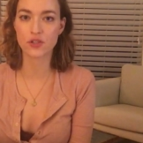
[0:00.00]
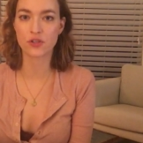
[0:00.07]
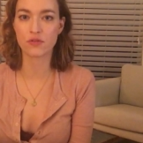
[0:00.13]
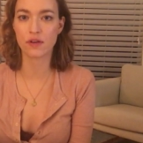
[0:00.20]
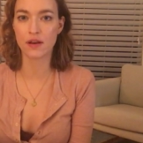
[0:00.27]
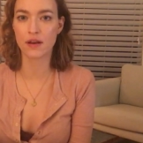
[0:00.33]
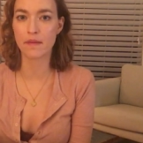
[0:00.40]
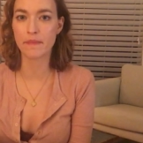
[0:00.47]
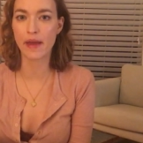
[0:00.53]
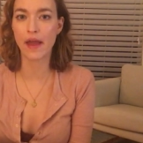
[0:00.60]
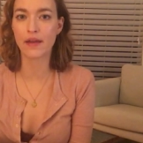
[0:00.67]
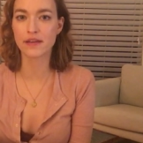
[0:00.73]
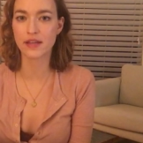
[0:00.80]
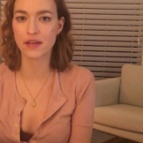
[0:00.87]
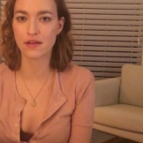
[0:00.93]
You didn't
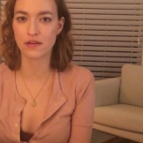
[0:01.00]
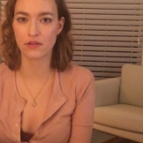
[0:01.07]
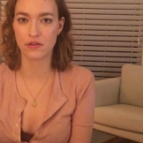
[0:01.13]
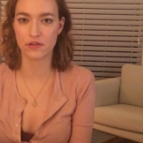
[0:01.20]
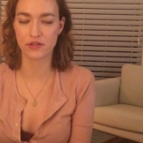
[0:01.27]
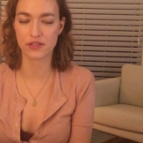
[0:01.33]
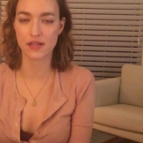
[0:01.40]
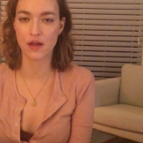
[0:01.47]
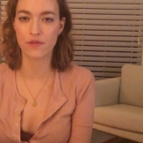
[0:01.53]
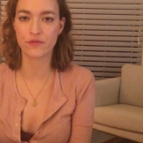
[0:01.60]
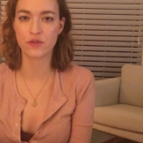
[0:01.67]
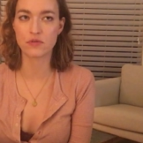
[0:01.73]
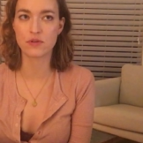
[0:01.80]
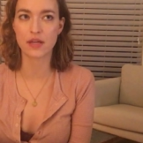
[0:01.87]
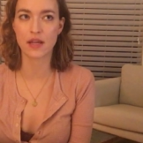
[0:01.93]
abandon yourself.
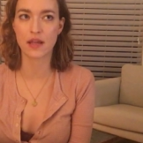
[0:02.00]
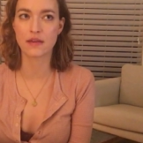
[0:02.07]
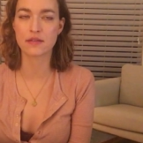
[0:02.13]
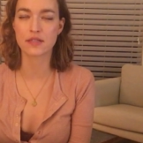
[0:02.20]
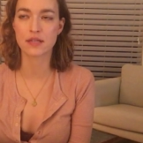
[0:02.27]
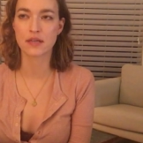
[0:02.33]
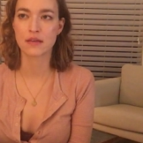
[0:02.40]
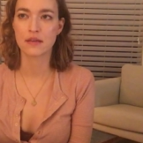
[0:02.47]
You didn't,